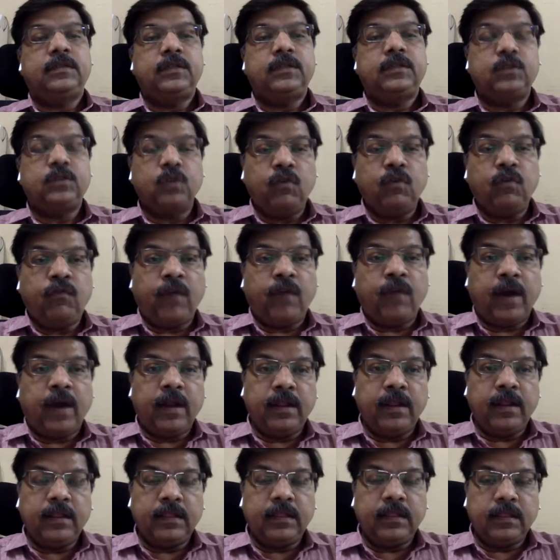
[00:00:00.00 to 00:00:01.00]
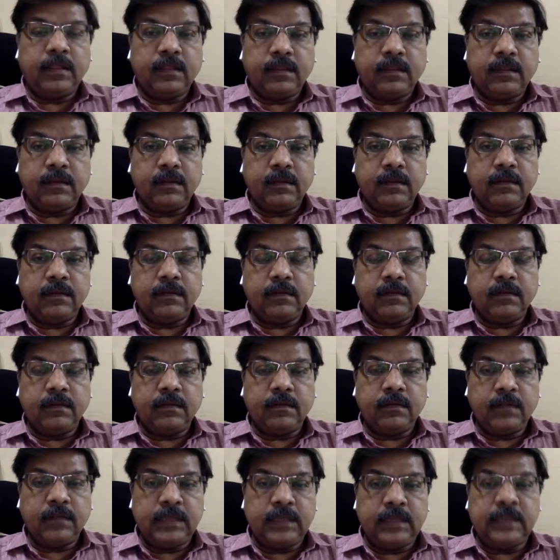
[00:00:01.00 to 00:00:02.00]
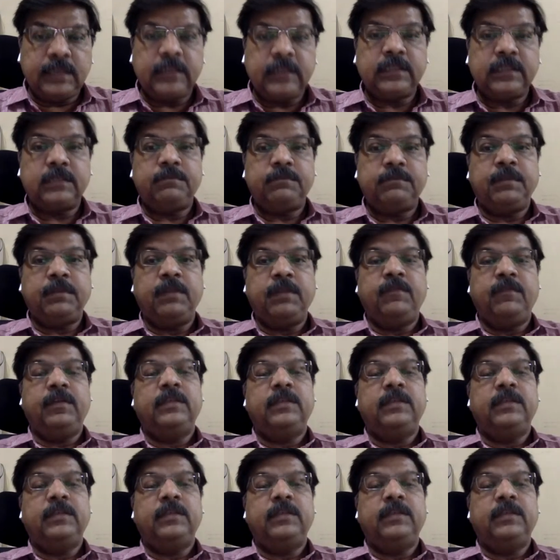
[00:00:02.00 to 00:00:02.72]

So far in these